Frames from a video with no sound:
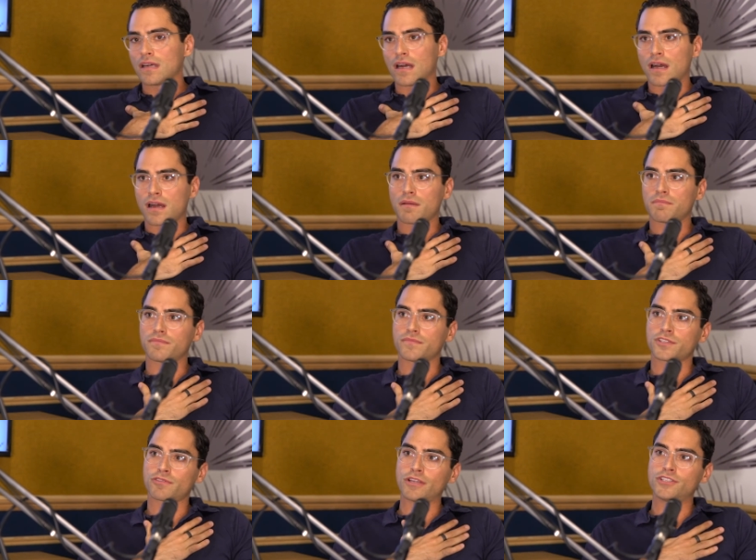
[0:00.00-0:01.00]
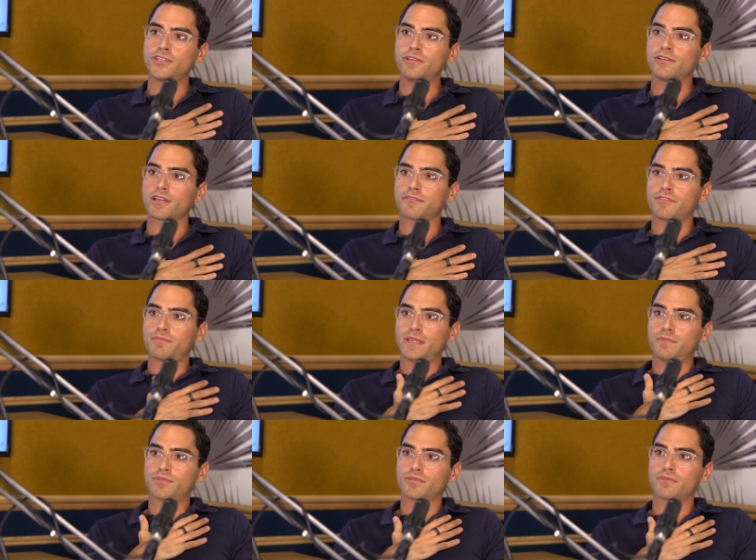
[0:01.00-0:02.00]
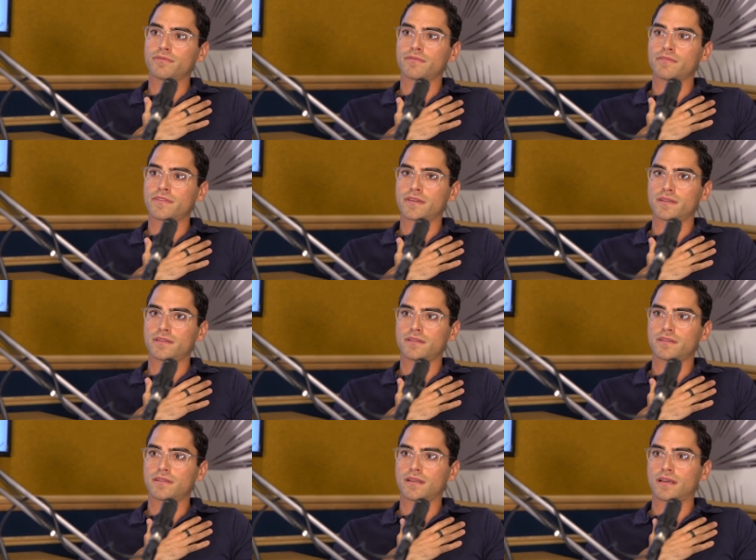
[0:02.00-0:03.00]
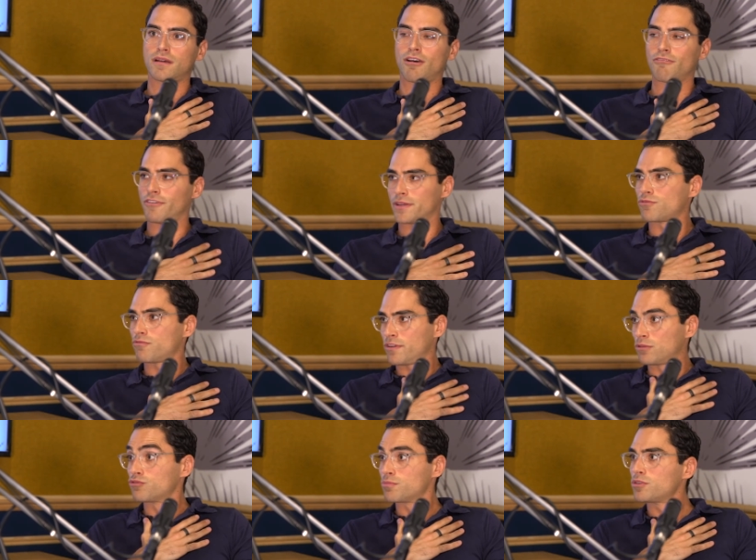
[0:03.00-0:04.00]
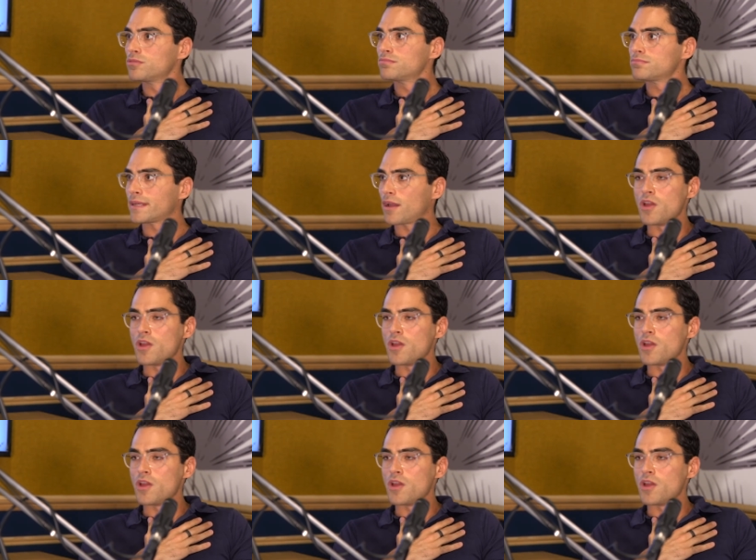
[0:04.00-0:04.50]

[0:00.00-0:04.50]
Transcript: Um, so I do look for people that are vulnerable, like